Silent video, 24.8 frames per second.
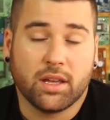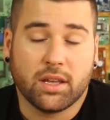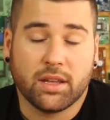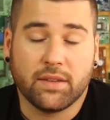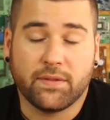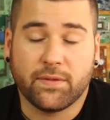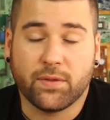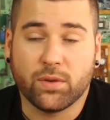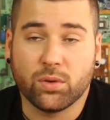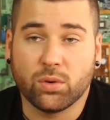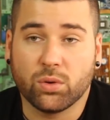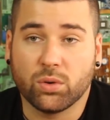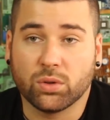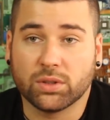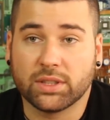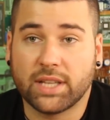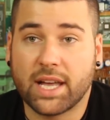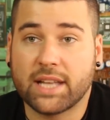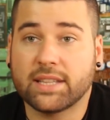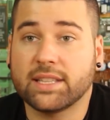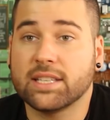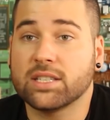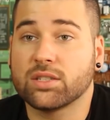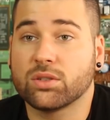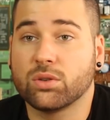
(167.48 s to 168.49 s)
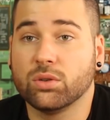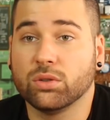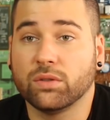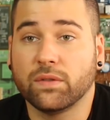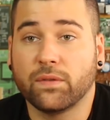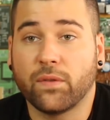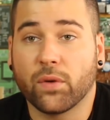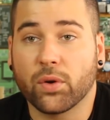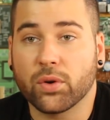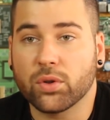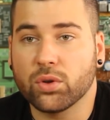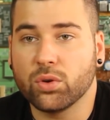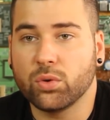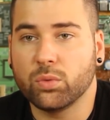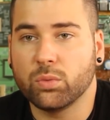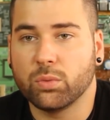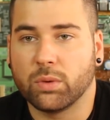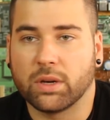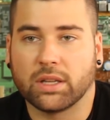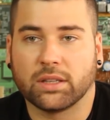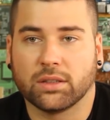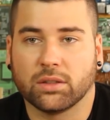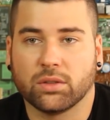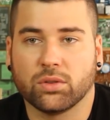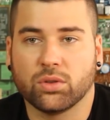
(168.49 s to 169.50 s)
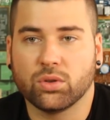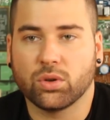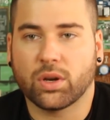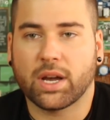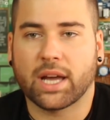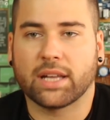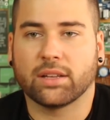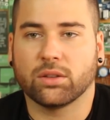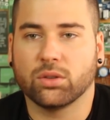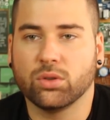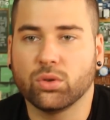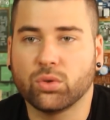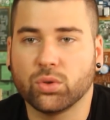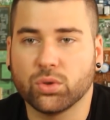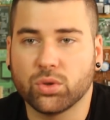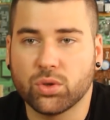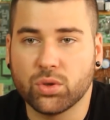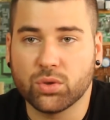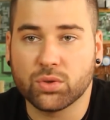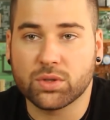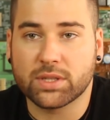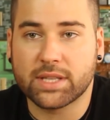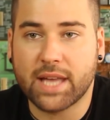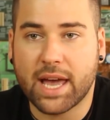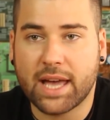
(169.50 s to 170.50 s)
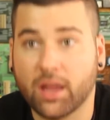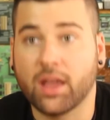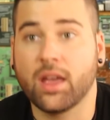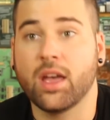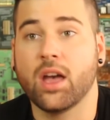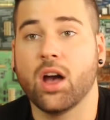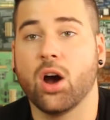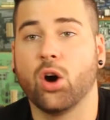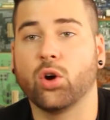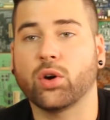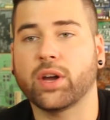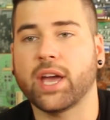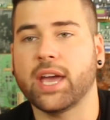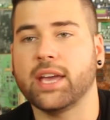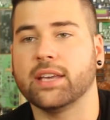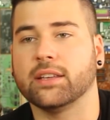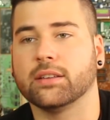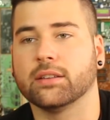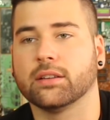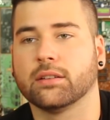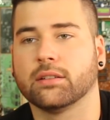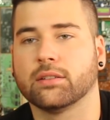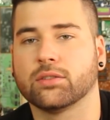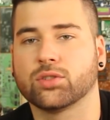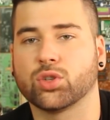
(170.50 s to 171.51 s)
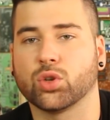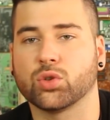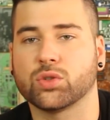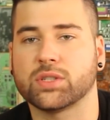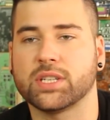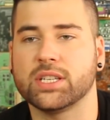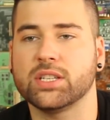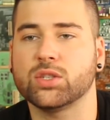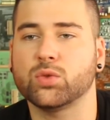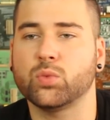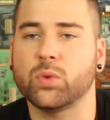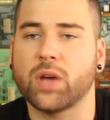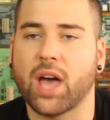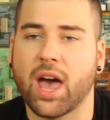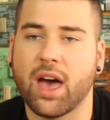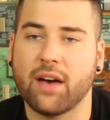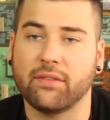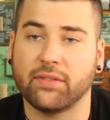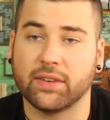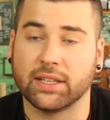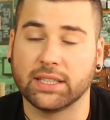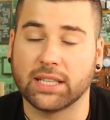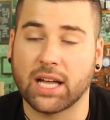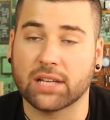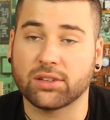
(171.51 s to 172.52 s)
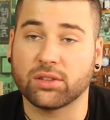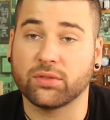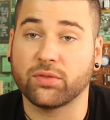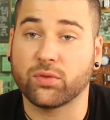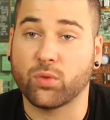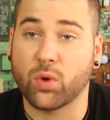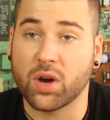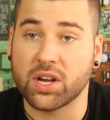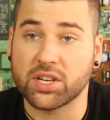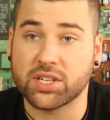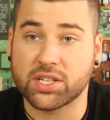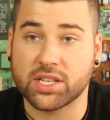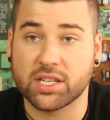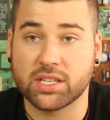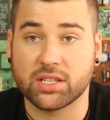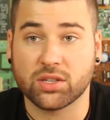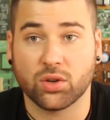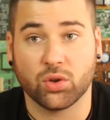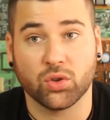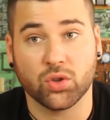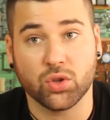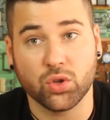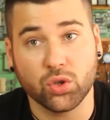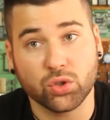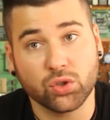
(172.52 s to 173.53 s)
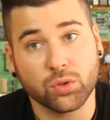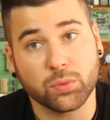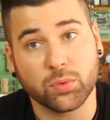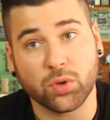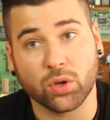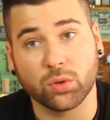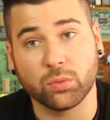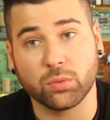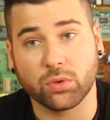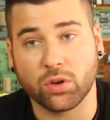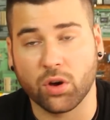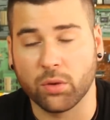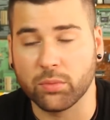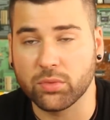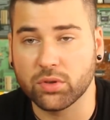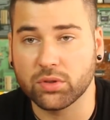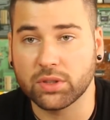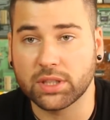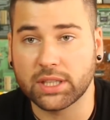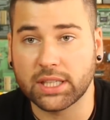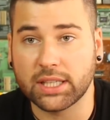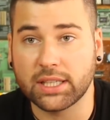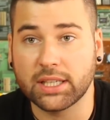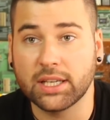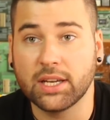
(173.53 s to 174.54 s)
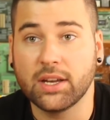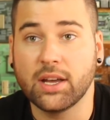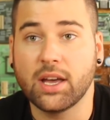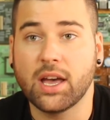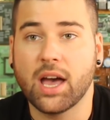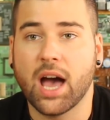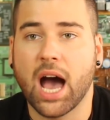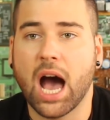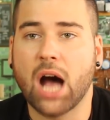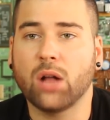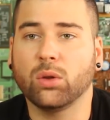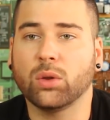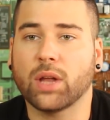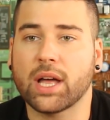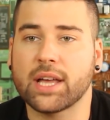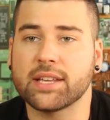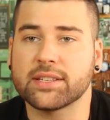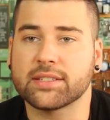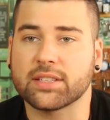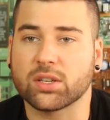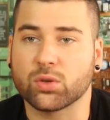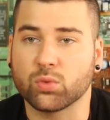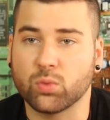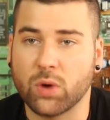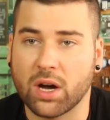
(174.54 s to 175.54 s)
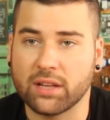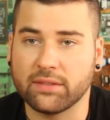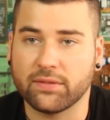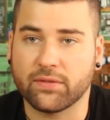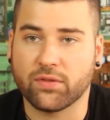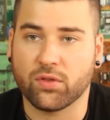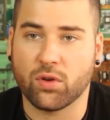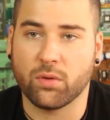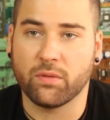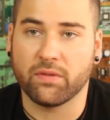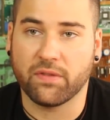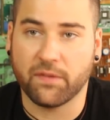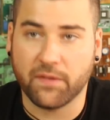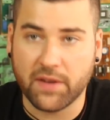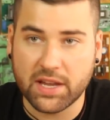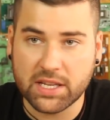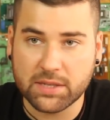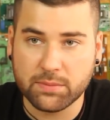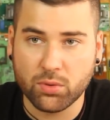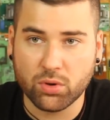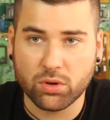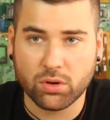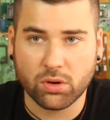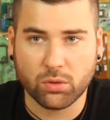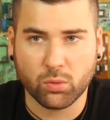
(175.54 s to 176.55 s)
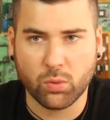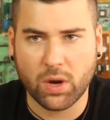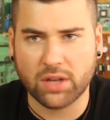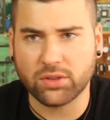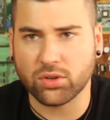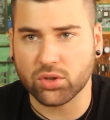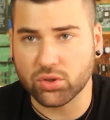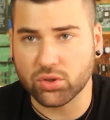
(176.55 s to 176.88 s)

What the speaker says: if that is good for you, well, you could use that. Okay, so since we have a lot of questions on YouTube community, I'll answer one from Facebook, 1